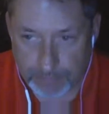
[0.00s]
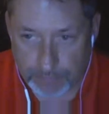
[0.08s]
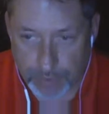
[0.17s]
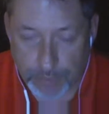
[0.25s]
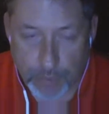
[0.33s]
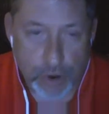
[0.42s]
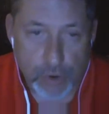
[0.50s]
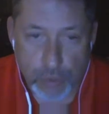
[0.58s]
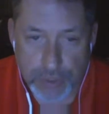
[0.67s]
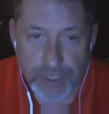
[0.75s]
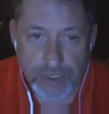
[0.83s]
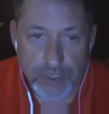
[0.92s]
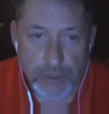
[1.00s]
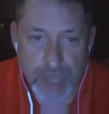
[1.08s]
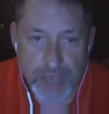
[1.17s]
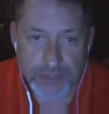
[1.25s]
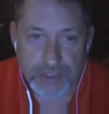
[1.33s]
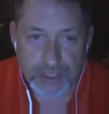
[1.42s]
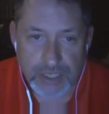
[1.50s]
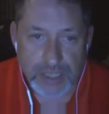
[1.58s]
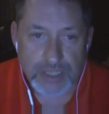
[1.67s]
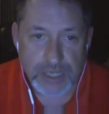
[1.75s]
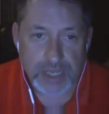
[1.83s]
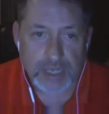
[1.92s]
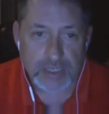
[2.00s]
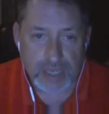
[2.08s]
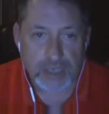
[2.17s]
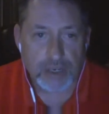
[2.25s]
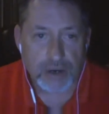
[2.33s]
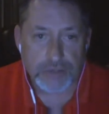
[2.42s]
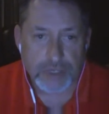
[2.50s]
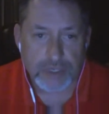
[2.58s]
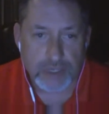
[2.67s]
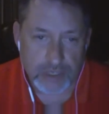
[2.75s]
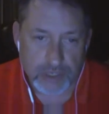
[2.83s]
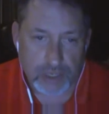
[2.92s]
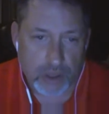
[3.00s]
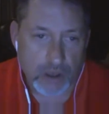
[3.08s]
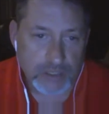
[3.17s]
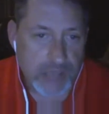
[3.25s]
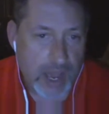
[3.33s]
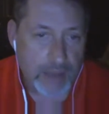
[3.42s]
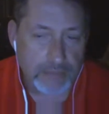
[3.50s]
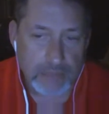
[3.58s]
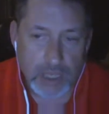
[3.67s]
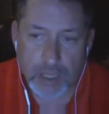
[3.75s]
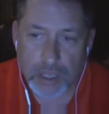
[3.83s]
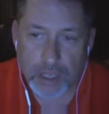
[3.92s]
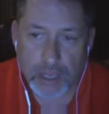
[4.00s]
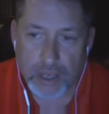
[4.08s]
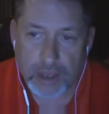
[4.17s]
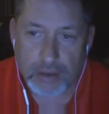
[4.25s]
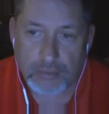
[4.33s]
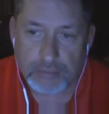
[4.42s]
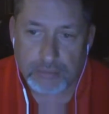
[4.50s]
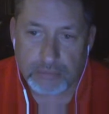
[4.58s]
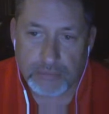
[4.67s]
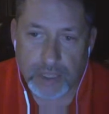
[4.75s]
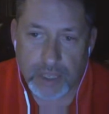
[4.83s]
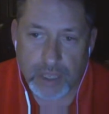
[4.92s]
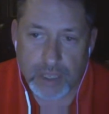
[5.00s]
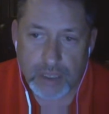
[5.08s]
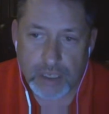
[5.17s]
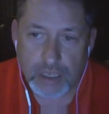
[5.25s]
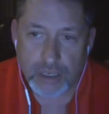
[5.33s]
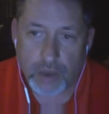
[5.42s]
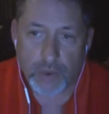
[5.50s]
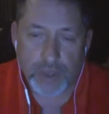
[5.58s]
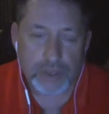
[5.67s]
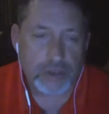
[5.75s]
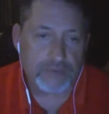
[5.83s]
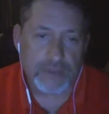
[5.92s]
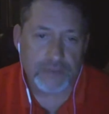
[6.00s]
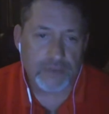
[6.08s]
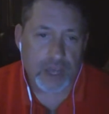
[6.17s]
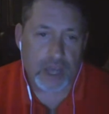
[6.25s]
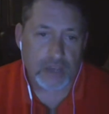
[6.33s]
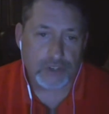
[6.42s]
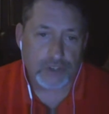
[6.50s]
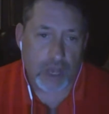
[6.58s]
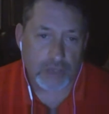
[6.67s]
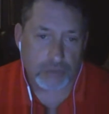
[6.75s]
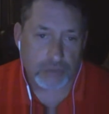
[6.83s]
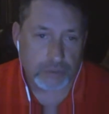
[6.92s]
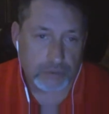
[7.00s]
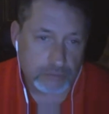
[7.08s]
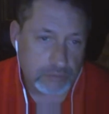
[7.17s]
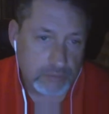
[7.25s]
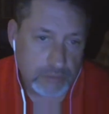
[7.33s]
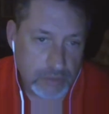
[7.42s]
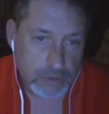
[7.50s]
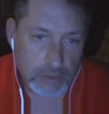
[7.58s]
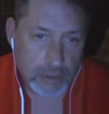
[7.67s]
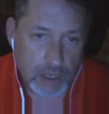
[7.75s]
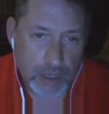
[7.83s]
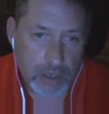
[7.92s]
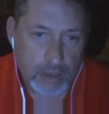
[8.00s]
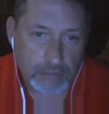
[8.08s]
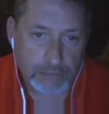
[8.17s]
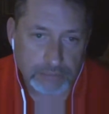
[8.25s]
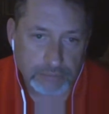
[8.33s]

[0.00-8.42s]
the murder was in 2016. 10 years is a long time. You know, it could have even gotten jostled. Or